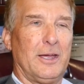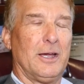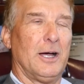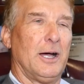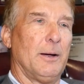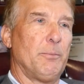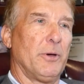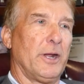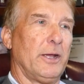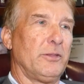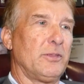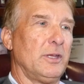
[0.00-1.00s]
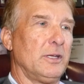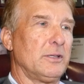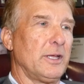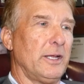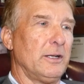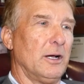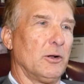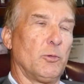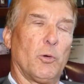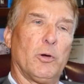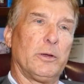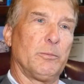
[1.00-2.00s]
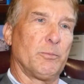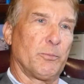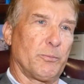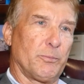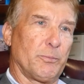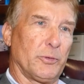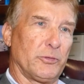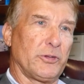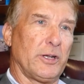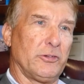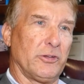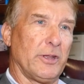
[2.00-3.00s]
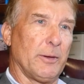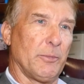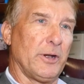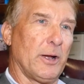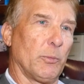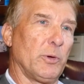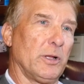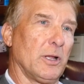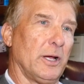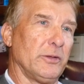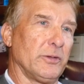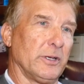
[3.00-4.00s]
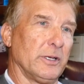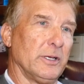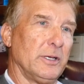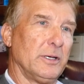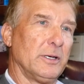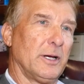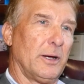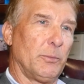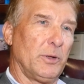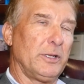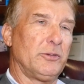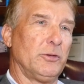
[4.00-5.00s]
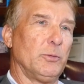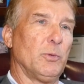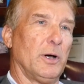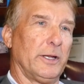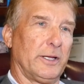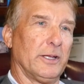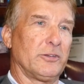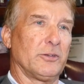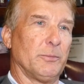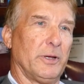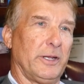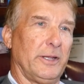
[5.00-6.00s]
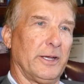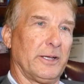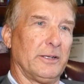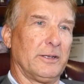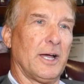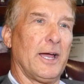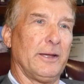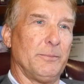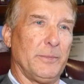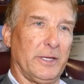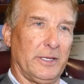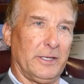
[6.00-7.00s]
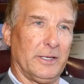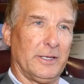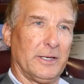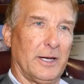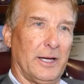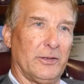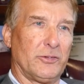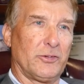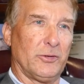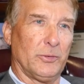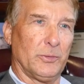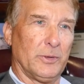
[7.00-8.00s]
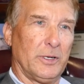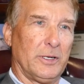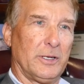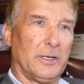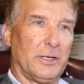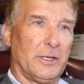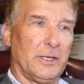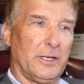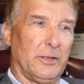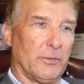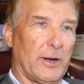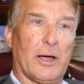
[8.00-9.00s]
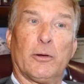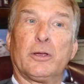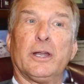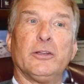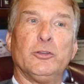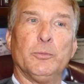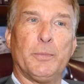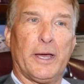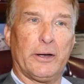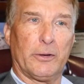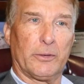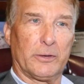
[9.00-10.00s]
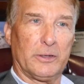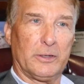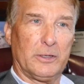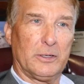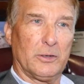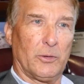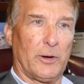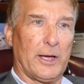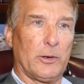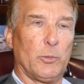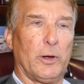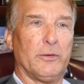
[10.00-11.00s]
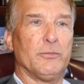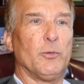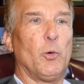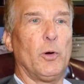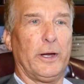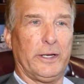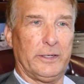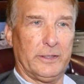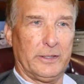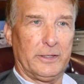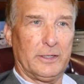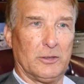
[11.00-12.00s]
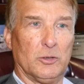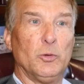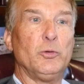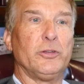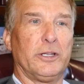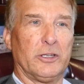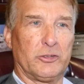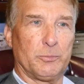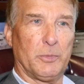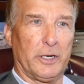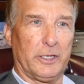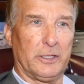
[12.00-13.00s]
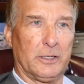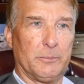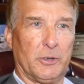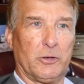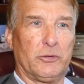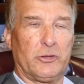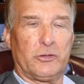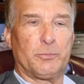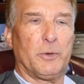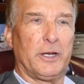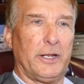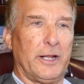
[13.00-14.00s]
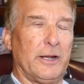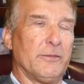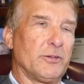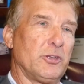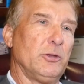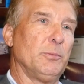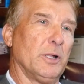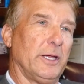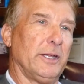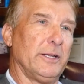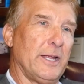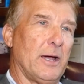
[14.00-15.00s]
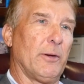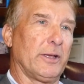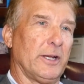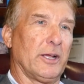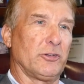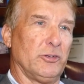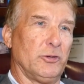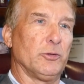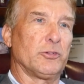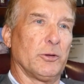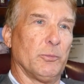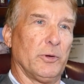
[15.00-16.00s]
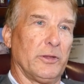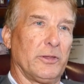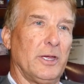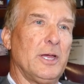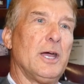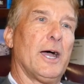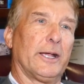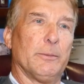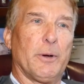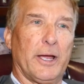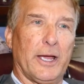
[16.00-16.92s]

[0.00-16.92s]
But I think that a growing percentage of them are now realizing, I really do want to get somebody that could guide me as to either how can I do better or how do I avoid losing this money? Because this money that I've accumulated, now I can actually do something with. I can buy a